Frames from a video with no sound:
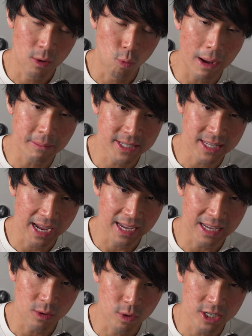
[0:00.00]

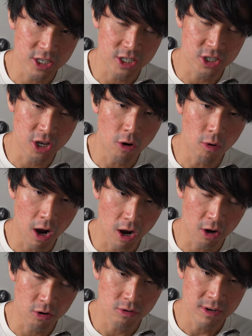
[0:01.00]
website, which is
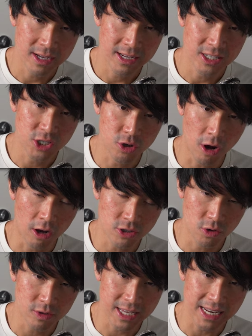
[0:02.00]
Zoho, to
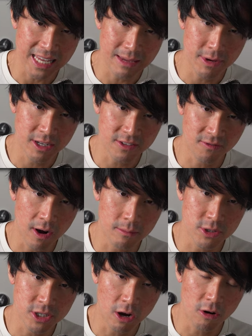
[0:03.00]
also send emails
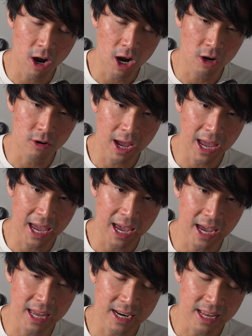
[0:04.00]
from Zoho
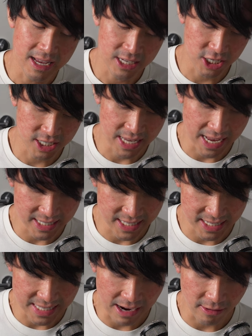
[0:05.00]
and just test
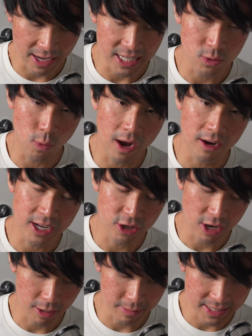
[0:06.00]
this out as well. Can
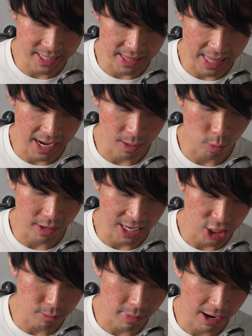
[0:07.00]
you help me set that up with
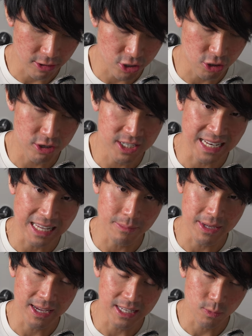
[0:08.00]
Agent Browser
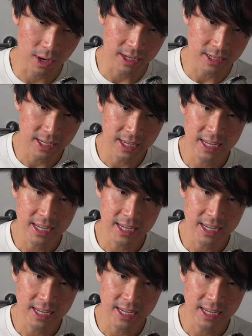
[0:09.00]
CDP as well?